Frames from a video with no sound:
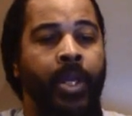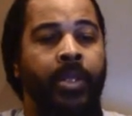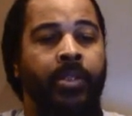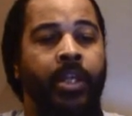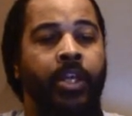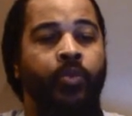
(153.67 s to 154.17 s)

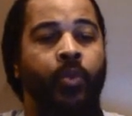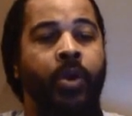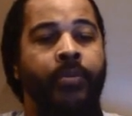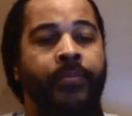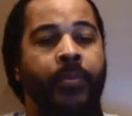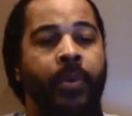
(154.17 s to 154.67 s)
It says,
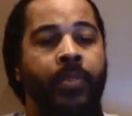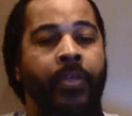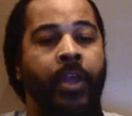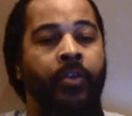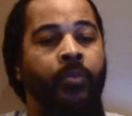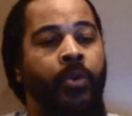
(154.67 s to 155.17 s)
wherefore
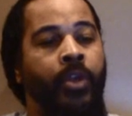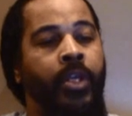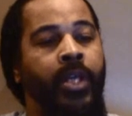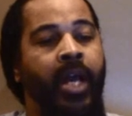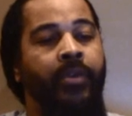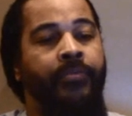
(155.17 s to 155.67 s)
then were
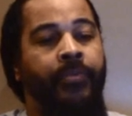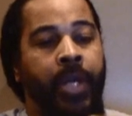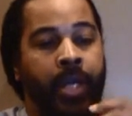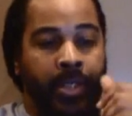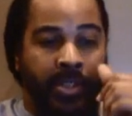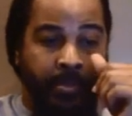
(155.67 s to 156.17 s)
ye not
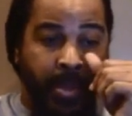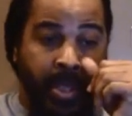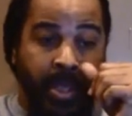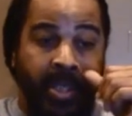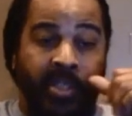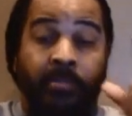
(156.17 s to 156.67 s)
afraid to
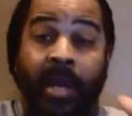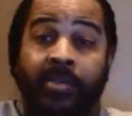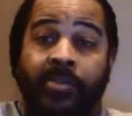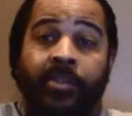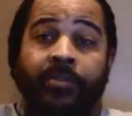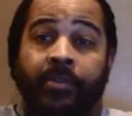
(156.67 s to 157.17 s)
speak against my
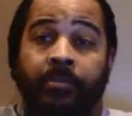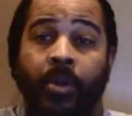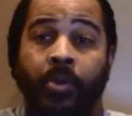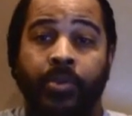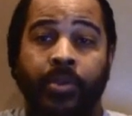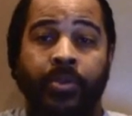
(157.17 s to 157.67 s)
servant
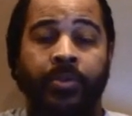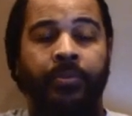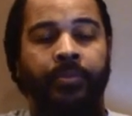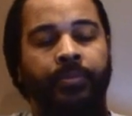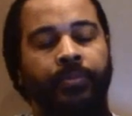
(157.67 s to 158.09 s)
Moses?